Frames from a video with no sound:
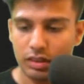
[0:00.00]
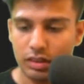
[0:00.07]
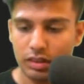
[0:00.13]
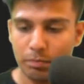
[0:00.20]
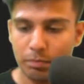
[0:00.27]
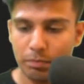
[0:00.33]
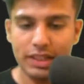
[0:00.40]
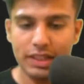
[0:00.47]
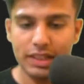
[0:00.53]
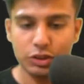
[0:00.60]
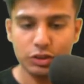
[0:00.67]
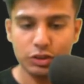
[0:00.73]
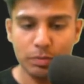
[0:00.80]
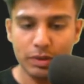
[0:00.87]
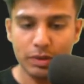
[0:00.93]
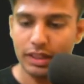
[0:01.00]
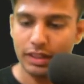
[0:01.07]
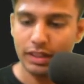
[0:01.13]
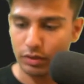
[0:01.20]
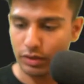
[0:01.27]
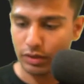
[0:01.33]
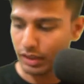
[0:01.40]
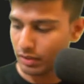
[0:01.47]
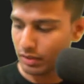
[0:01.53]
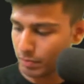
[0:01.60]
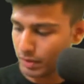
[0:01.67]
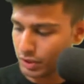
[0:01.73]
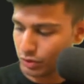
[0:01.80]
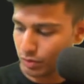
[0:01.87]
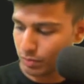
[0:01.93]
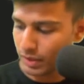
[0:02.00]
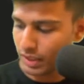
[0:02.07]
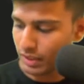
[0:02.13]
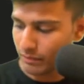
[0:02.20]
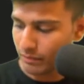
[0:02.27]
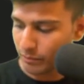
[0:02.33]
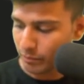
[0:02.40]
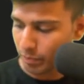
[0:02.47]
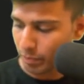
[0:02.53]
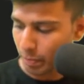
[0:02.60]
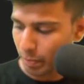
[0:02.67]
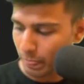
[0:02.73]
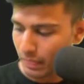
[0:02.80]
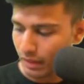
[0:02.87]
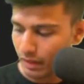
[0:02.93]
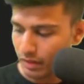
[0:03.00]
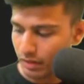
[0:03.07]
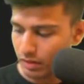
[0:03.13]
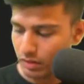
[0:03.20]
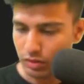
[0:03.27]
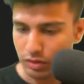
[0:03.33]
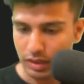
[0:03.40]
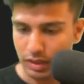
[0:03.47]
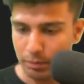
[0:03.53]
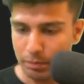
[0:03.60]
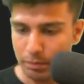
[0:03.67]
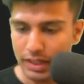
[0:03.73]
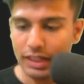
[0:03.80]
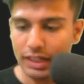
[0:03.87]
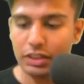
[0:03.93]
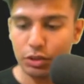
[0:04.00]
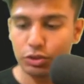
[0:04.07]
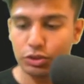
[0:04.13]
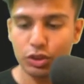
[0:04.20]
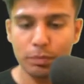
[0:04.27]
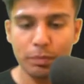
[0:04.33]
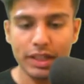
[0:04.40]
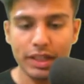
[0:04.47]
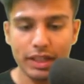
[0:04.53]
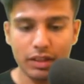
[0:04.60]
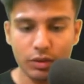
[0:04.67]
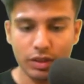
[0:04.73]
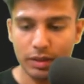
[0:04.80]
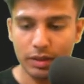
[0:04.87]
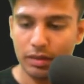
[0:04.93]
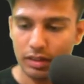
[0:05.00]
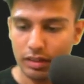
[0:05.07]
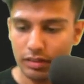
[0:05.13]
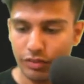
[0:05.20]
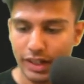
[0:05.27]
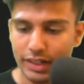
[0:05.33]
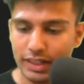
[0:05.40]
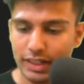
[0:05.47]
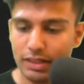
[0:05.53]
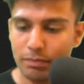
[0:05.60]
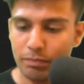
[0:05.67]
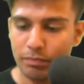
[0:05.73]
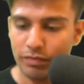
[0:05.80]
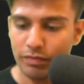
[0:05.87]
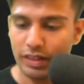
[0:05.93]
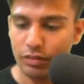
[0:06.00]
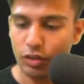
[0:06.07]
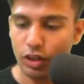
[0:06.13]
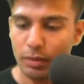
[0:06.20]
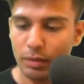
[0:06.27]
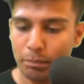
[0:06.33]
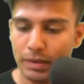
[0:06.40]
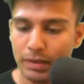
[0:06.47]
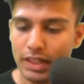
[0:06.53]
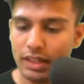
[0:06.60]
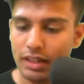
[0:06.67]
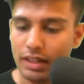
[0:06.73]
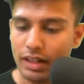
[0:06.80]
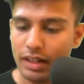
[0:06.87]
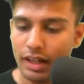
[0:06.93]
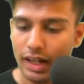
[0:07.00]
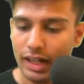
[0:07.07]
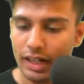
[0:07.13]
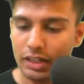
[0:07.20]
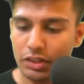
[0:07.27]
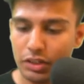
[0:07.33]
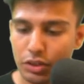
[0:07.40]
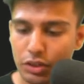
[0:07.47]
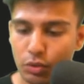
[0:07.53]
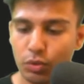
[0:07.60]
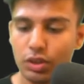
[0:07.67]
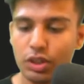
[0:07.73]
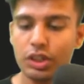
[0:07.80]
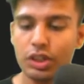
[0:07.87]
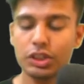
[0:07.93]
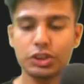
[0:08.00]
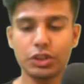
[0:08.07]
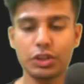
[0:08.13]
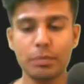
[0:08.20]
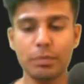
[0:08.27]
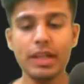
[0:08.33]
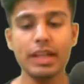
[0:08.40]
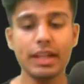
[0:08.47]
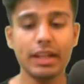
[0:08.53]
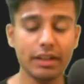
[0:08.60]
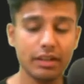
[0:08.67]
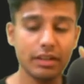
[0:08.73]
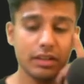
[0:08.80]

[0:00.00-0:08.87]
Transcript: P should be here. Okay, P should be. Okay, P and Q should be here. Okay, finally we'll got P and Q should be here.